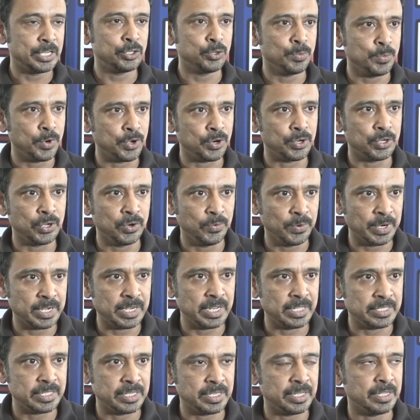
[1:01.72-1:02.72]
see tomorrow, you'll
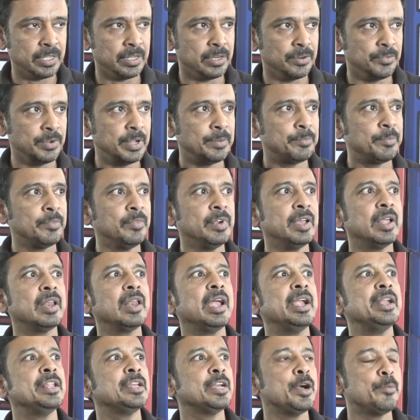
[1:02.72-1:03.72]
witness it here. We are, we are
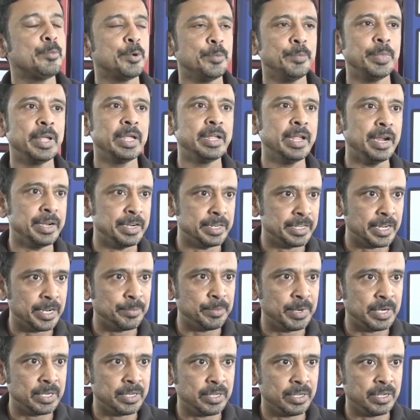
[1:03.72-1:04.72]
lining up a big
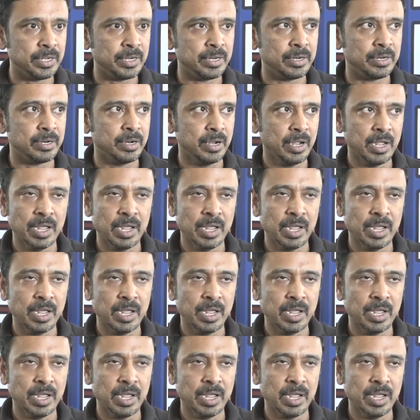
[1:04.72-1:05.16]
entertainment here.